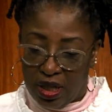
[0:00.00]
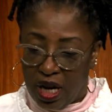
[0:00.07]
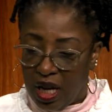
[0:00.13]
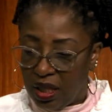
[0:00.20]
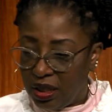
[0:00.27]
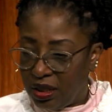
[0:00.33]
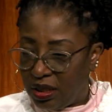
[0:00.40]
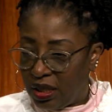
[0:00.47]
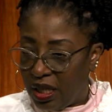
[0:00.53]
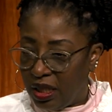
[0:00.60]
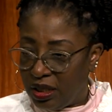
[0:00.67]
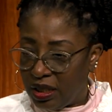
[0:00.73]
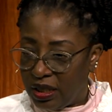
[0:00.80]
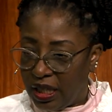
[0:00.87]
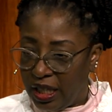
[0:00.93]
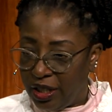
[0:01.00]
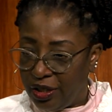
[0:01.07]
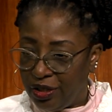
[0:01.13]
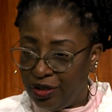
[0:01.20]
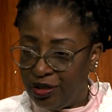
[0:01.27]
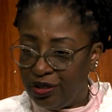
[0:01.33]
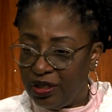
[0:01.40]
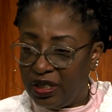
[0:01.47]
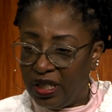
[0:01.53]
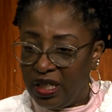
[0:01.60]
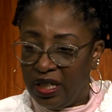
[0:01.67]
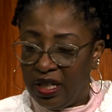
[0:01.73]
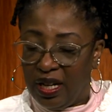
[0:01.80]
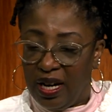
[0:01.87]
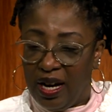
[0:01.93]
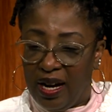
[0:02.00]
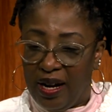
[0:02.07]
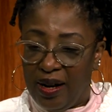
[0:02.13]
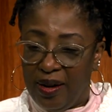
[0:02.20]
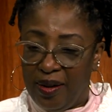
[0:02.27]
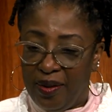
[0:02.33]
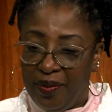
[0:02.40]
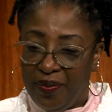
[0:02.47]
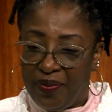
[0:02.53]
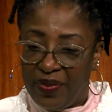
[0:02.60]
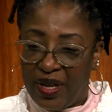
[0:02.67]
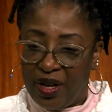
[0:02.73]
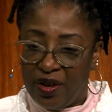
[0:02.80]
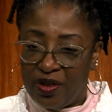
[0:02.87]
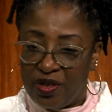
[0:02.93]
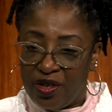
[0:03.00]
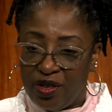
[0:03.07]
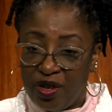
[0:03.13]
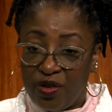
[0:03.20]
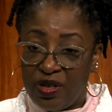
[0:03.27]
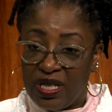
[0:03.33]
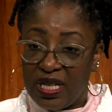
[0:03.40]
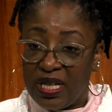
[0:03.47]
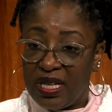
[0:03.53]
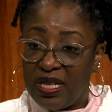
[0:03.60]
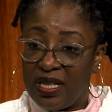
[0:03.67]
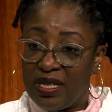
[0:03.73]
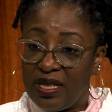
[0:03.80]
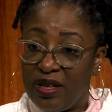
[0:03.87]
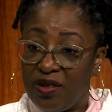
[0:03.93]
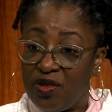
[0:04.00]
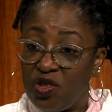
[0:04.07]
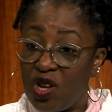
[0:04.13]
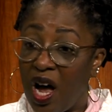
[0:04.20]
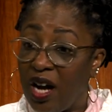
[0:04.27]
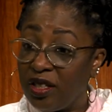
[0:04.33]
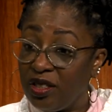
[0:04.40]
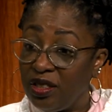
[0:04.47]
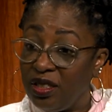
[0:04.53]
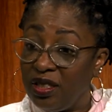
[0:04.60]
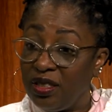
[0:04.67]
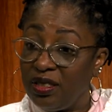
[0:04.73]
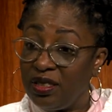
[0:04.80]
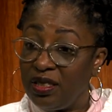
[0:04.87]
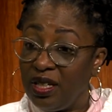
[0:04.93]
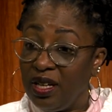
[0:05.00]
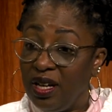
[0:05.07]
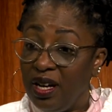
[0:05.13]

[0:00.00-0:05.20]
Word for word: college educators, um, there's nurses, there's doctors